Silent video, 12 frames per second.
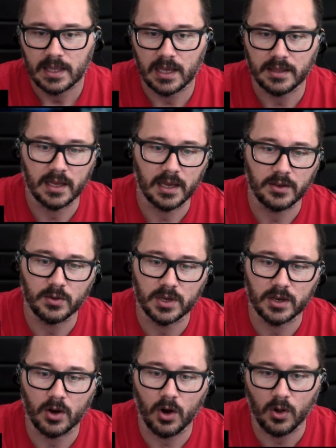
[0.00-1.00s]
And then you
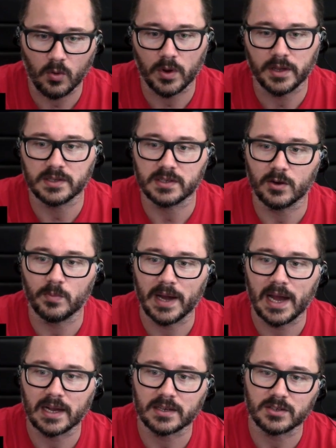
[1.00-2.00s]
can always go
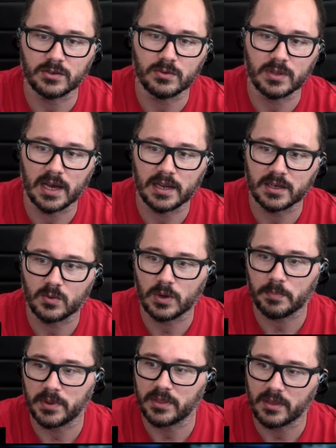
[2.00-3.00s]
back to that
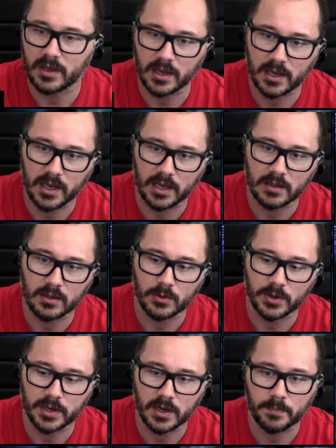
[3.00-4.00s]
equipment thing and
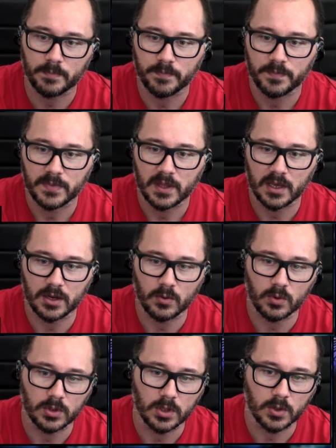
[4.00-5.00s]
load it up, and it
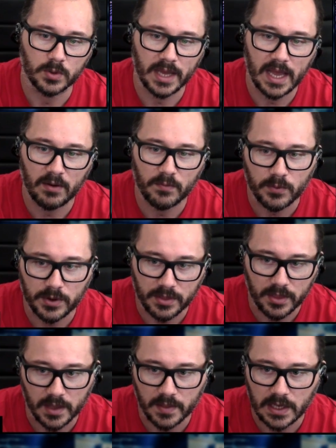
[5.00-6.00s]
will load
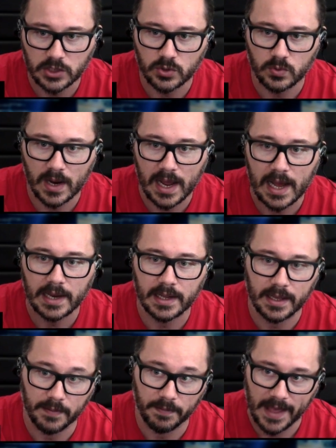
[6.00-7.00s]
everything that you had
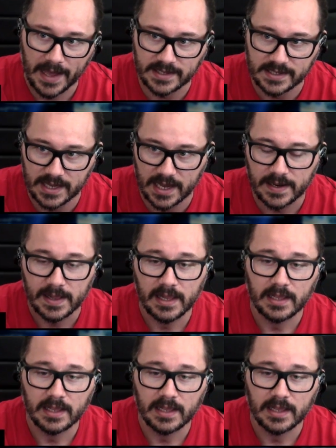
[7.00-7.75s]
in that set.